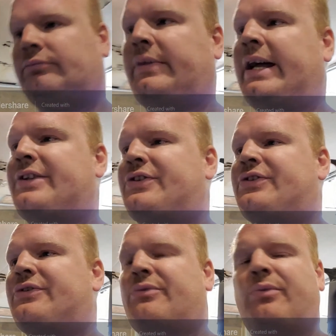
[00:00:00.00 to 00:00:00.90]

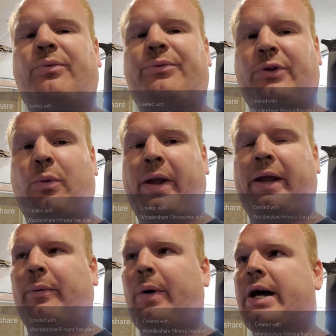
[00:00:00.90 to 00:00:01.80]
that's the way
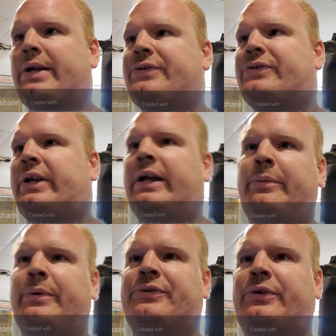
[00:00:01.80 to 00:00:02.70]
it was, and I
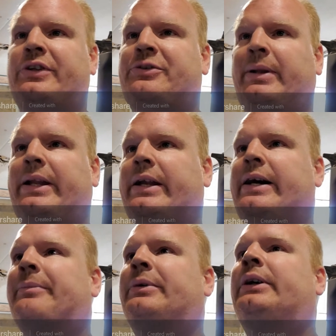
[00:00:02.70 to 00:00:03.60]
wasn't going to split it up.